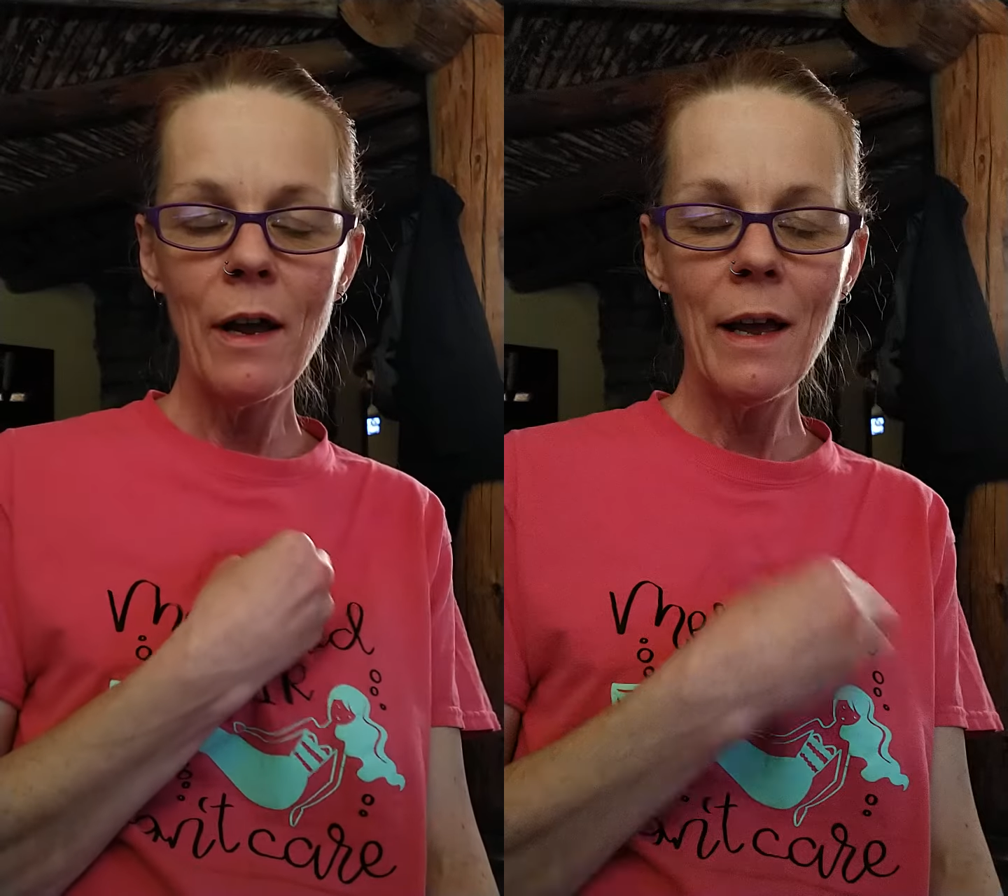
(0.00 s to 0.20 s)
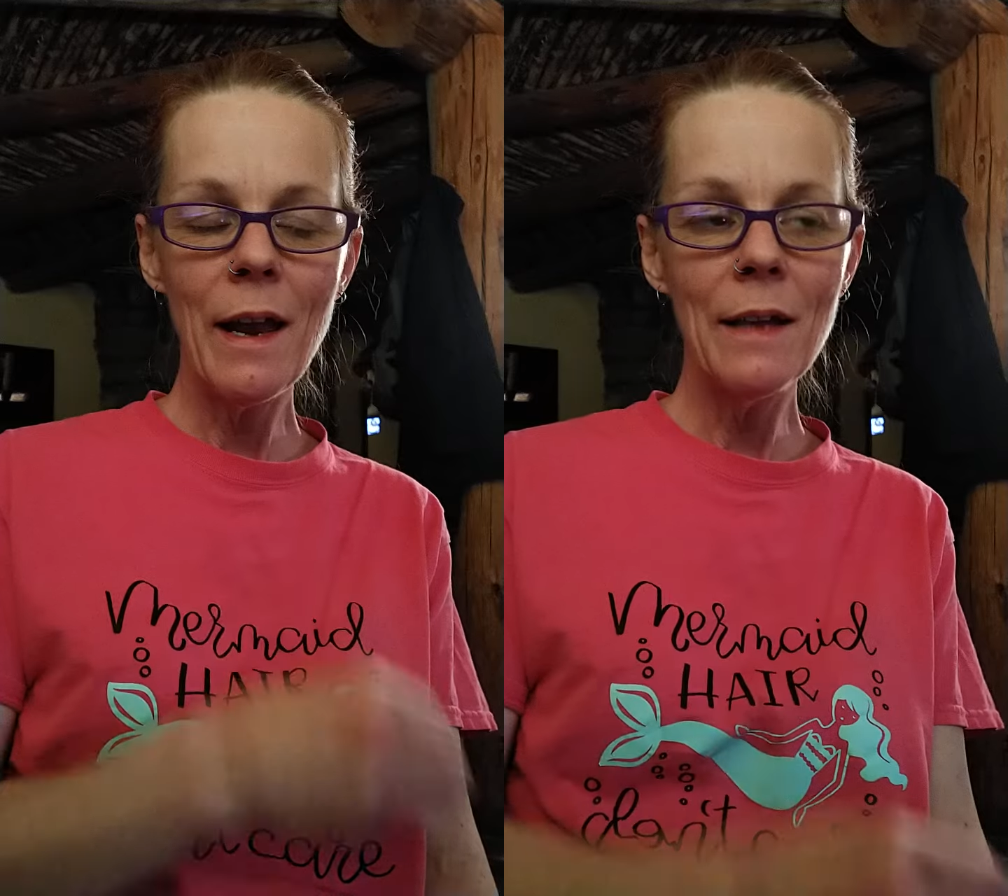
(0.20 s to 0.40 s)

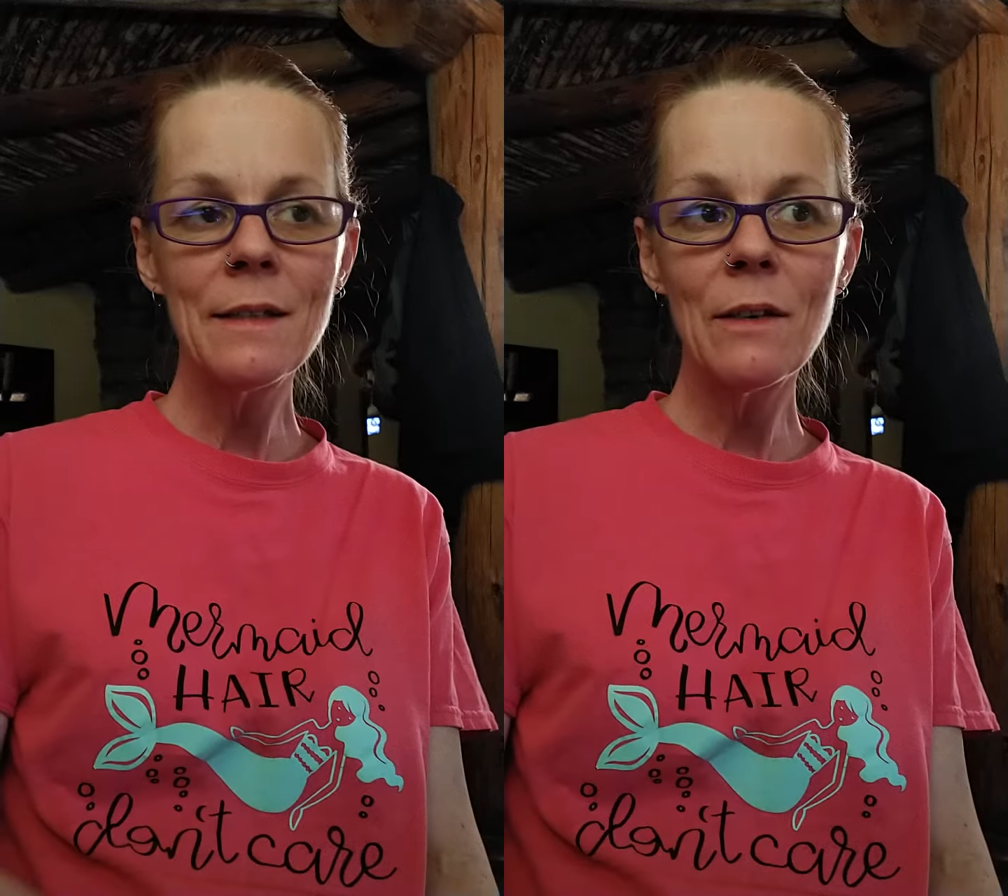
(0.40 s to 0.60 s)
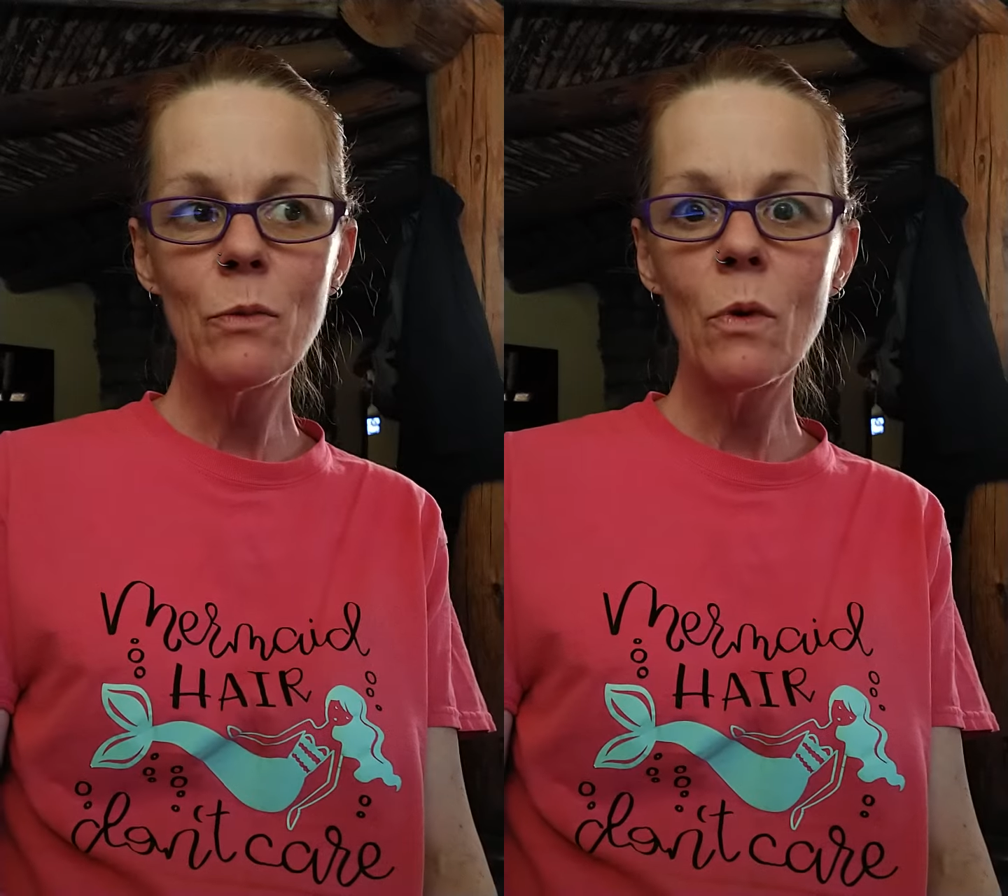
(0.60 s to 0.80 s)
And I
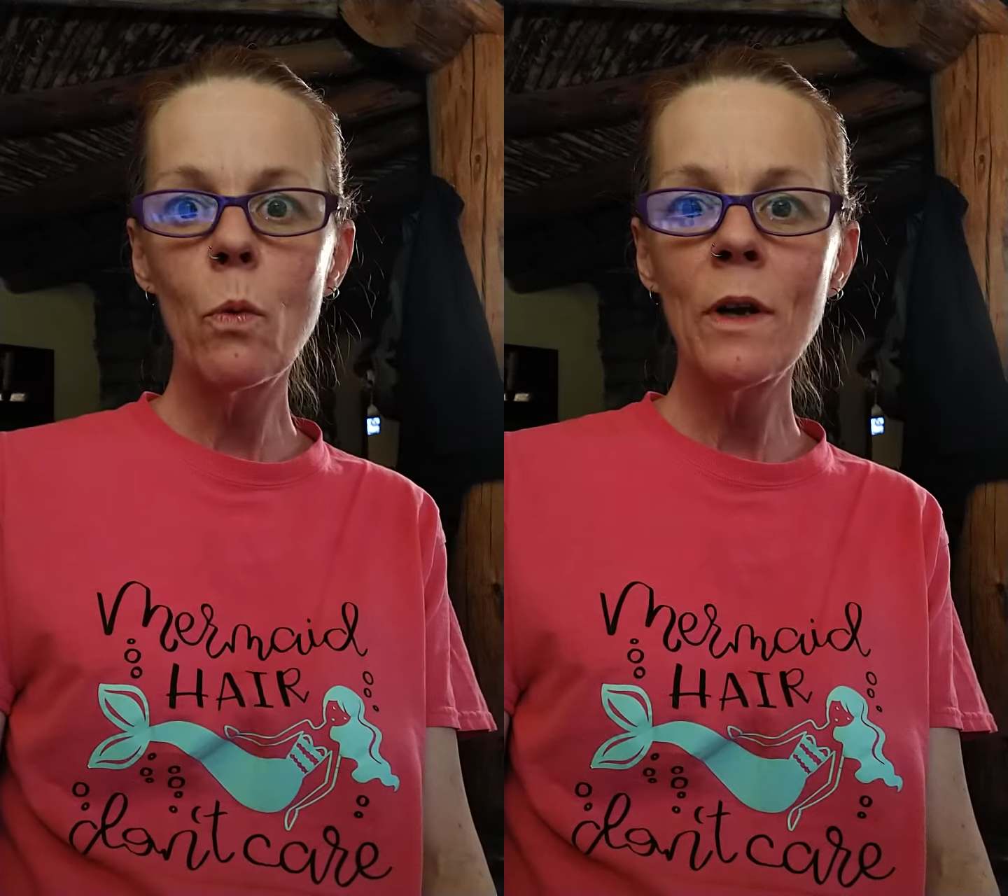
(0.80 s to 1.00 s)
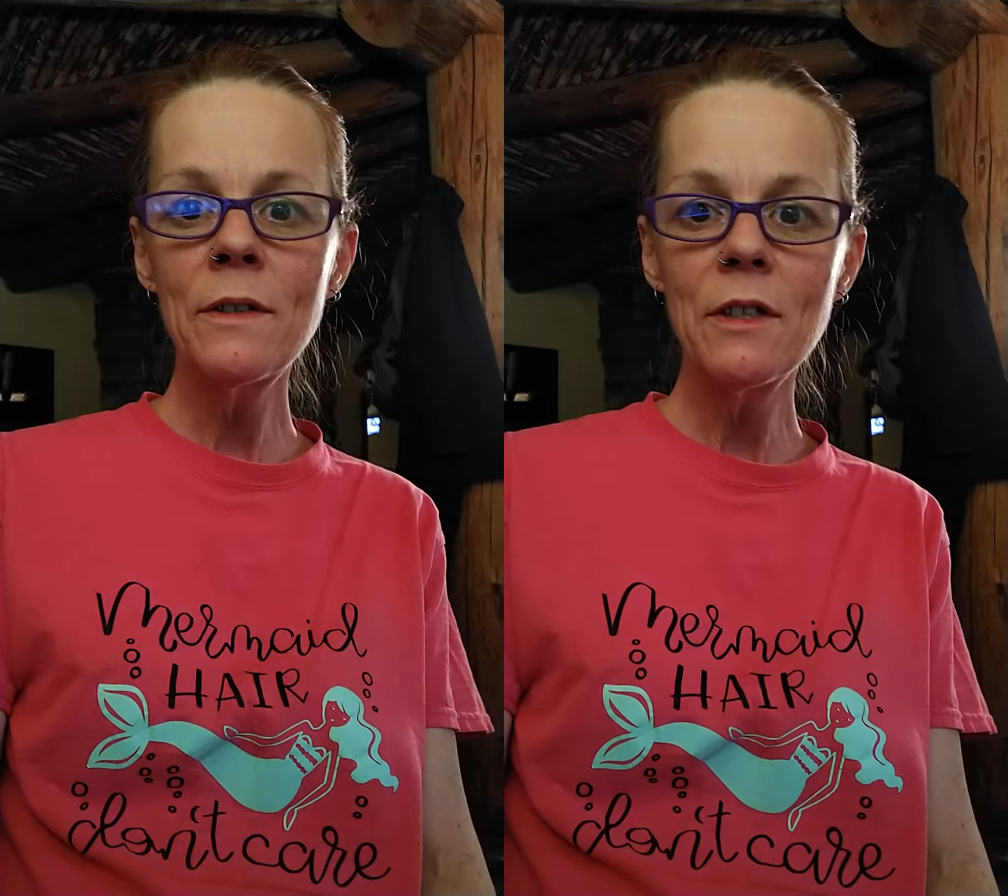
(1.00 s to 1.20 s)
said, "Well,
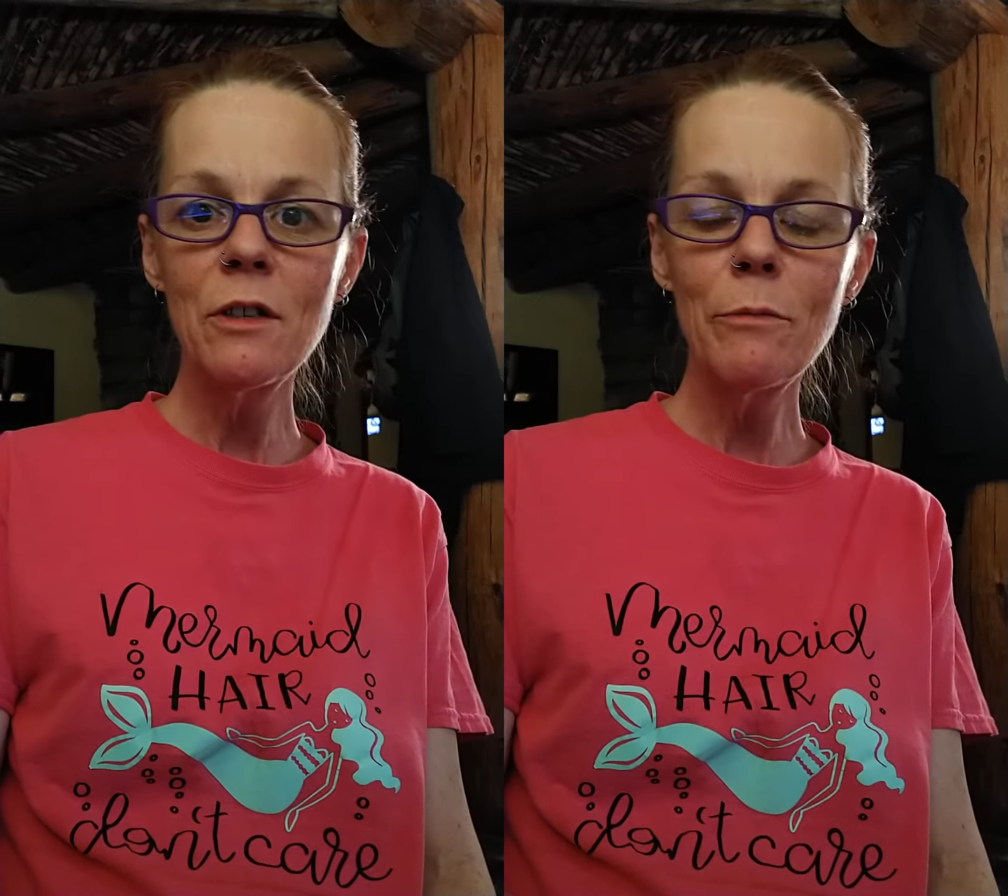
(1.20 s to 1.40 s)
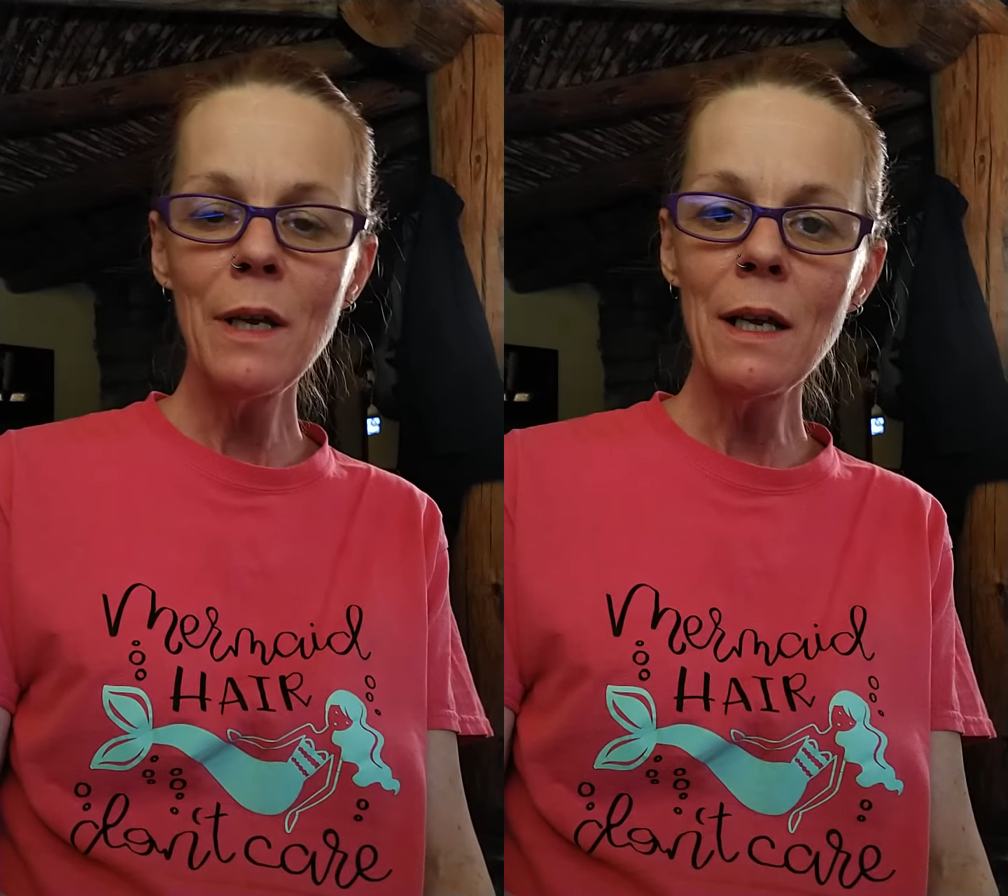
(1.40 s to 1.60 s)
what do
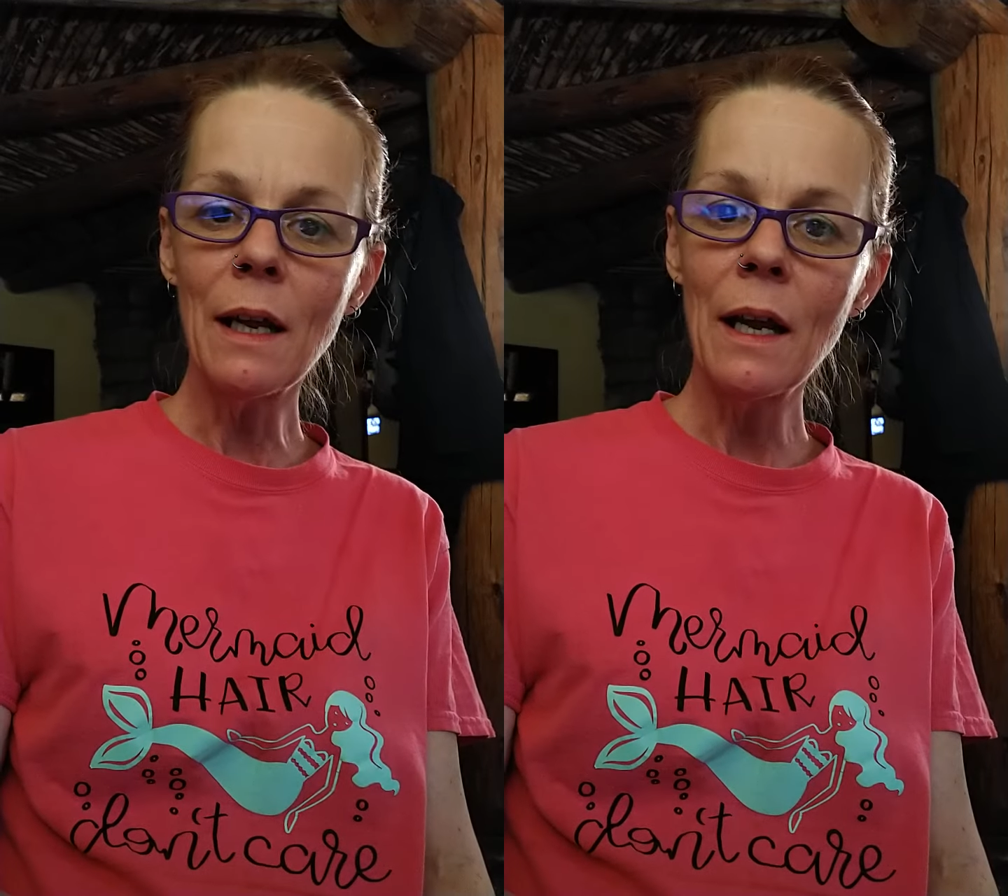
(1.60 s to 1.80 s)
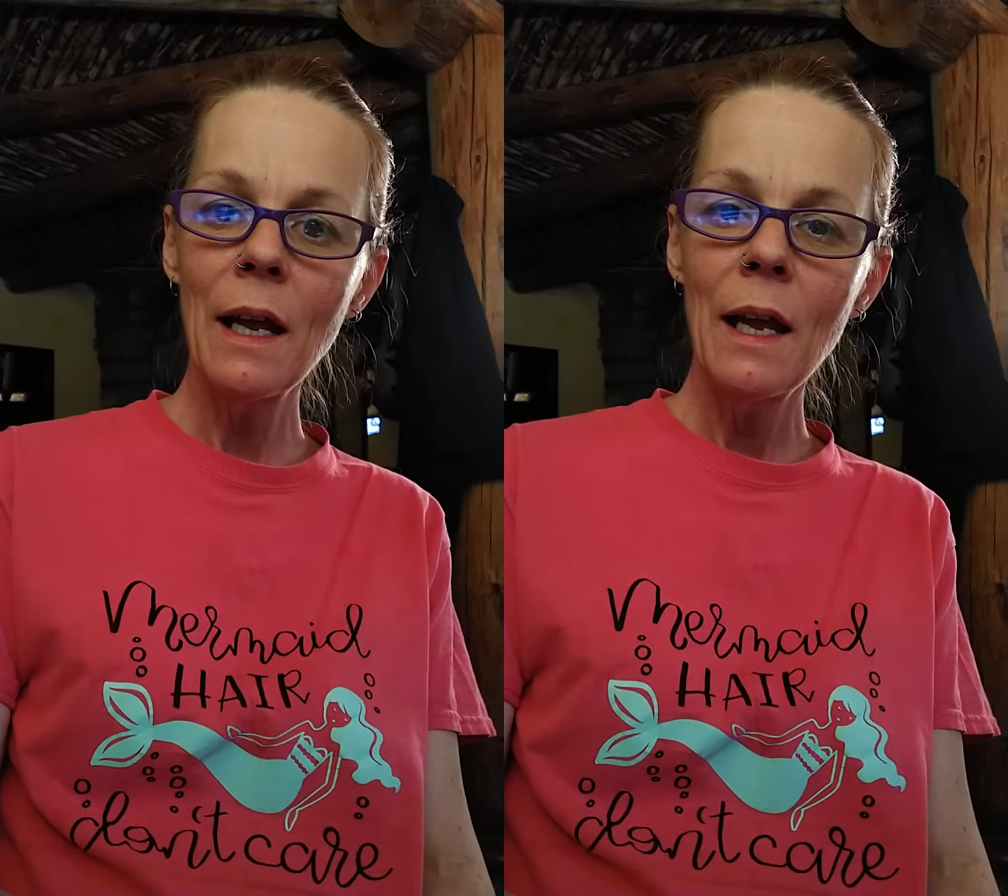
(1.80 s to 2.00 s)
you
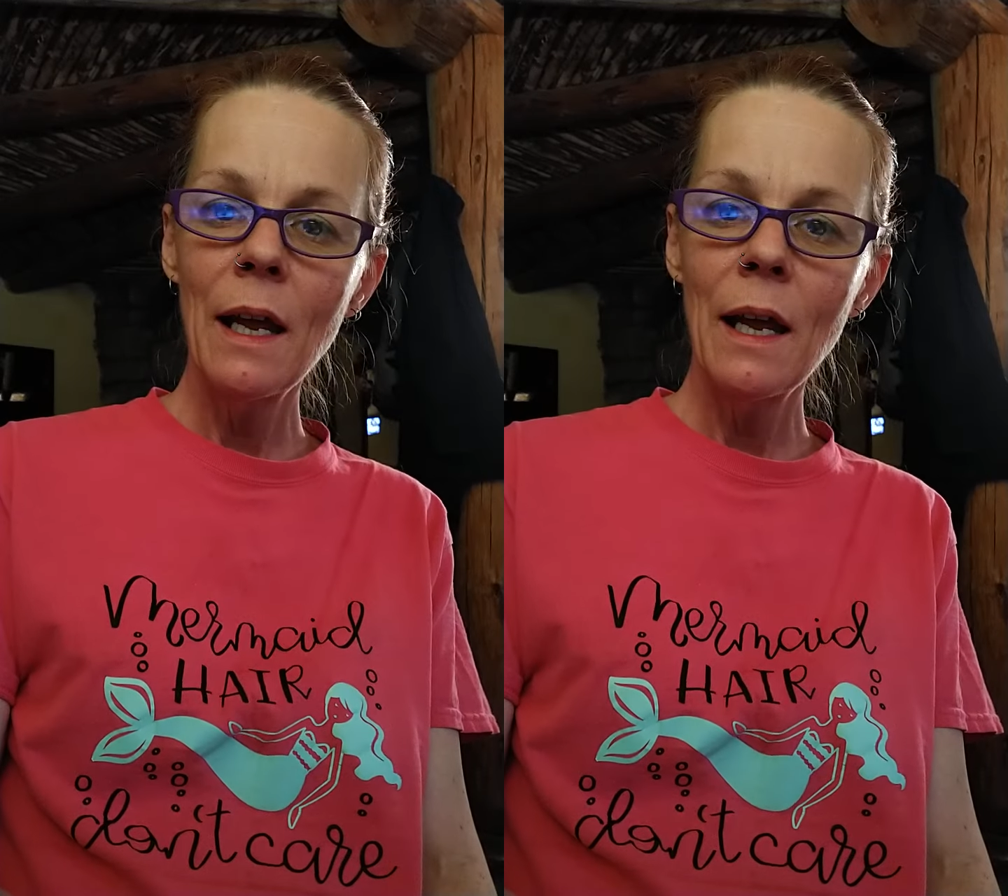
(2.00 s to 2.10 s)
mean?"